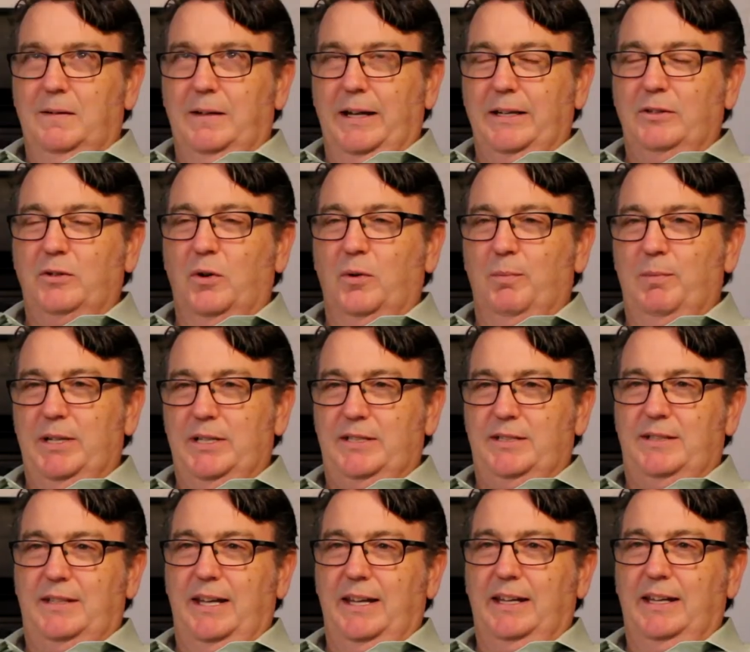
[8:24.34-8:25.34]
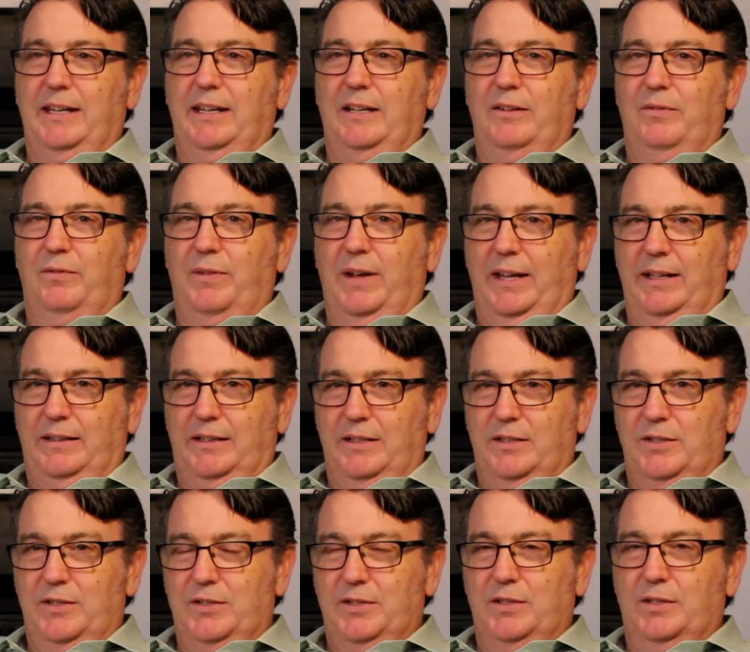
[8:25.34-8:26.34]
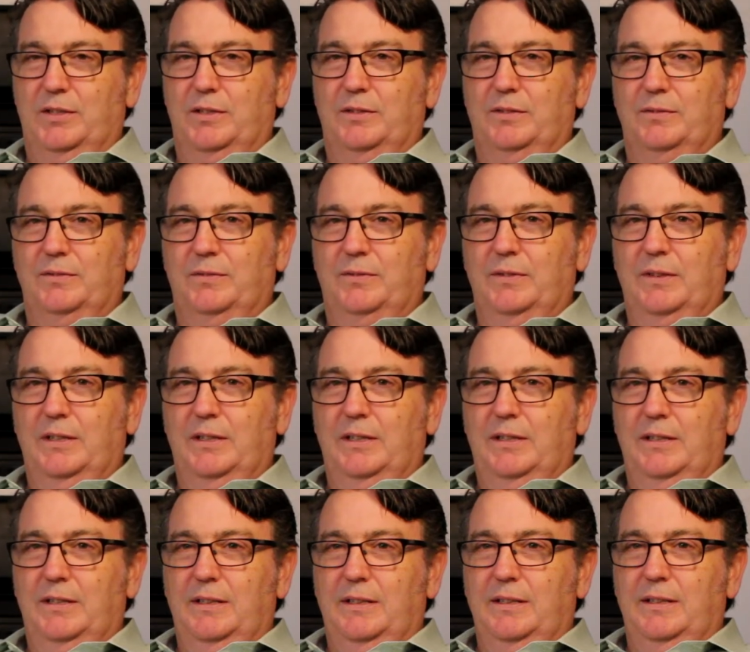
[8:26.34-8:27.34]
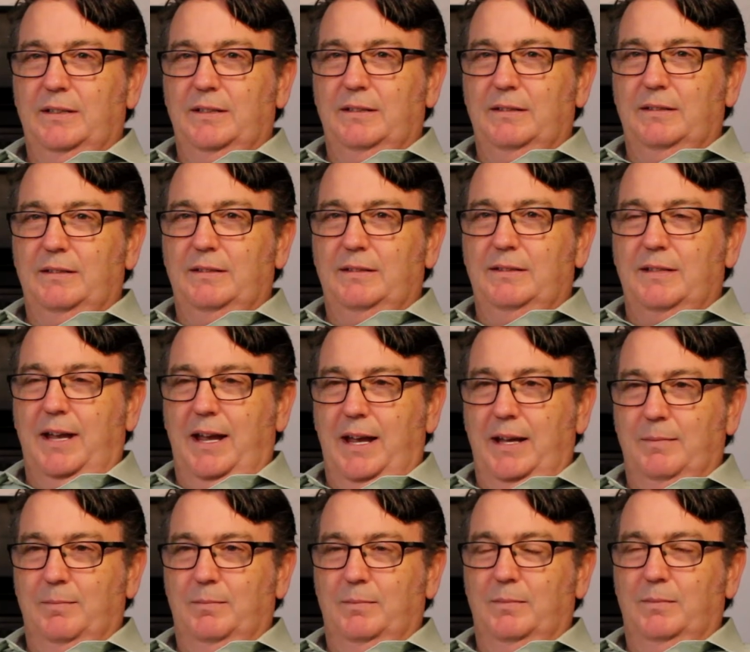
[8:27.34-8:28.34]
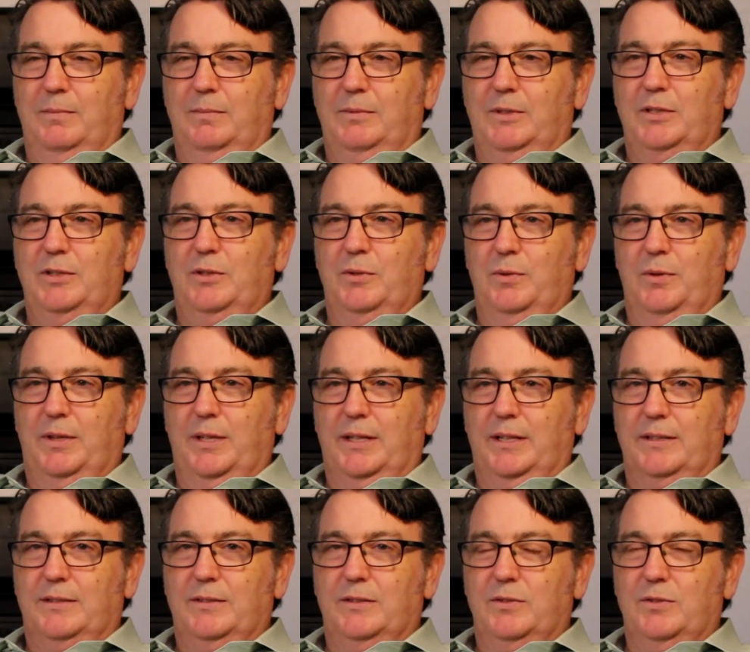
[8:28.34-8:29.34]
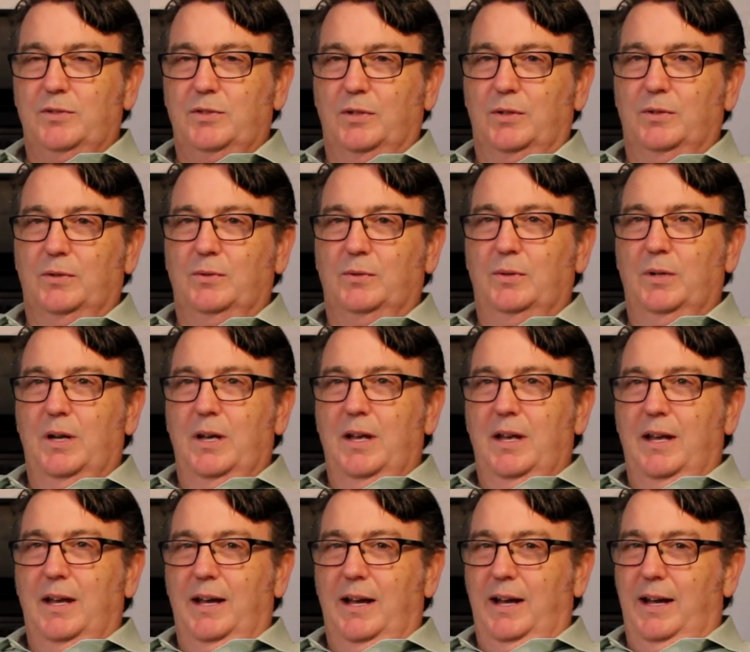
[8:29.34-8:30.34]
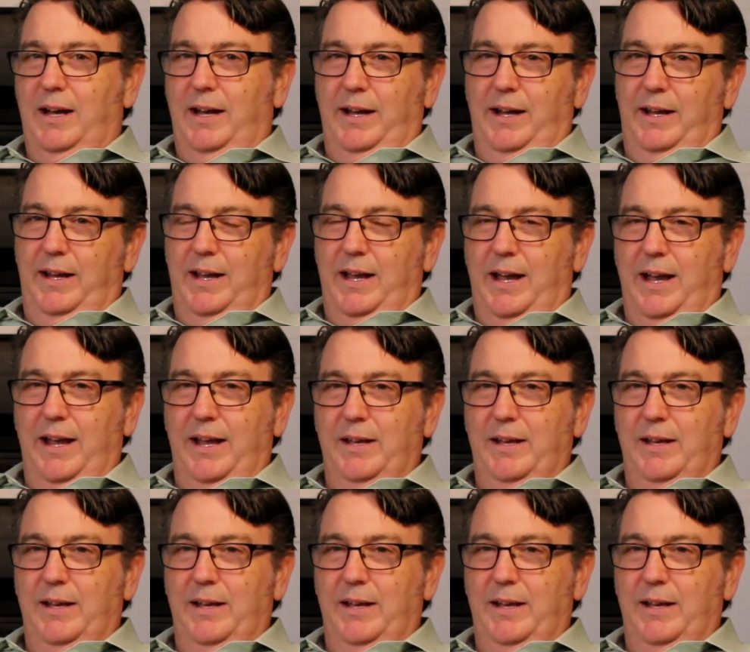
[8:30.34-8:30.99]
I don't miss taking advantage of time to do things. So I